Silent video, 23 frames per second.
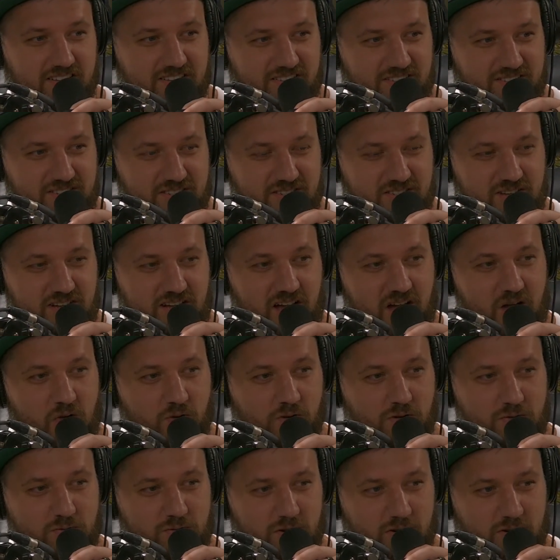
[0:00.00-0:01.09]
And she's like, I
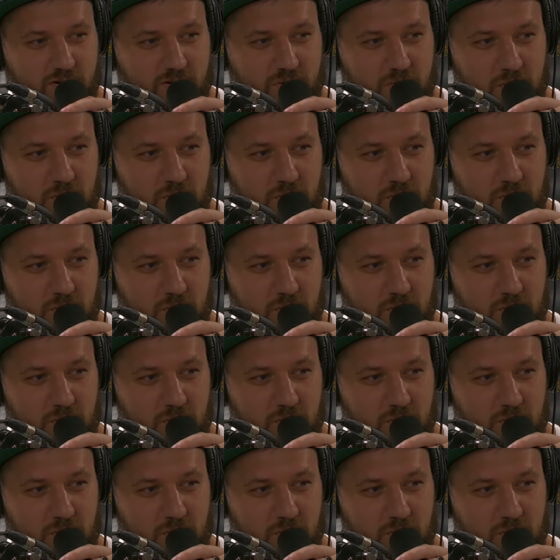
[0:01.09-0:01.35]
only fucking